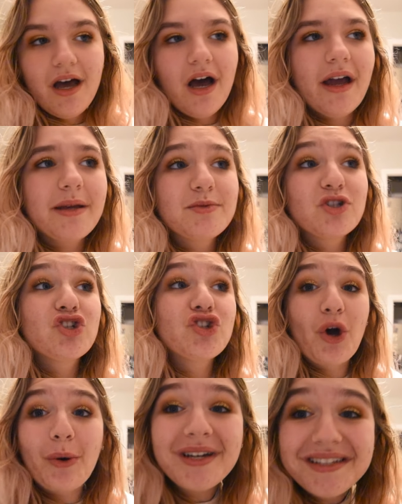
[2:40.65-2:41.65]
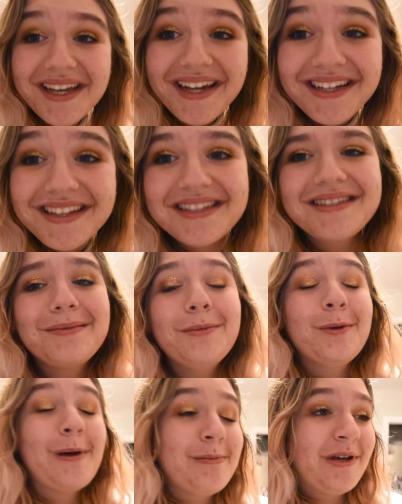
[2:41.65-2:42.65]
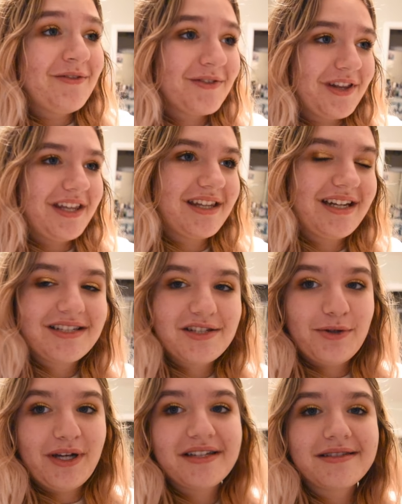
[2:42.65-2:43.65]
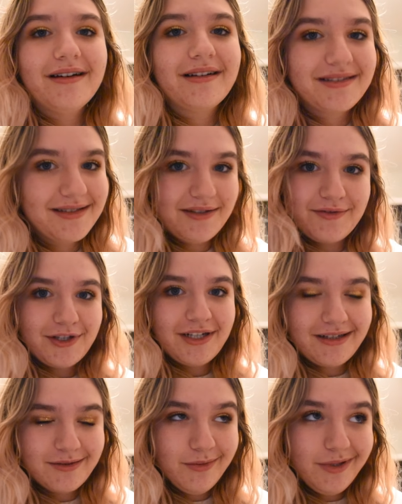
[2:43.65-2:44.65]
I'm so excited. This is gonna be my meal for like the next 2 days, honestly, for the next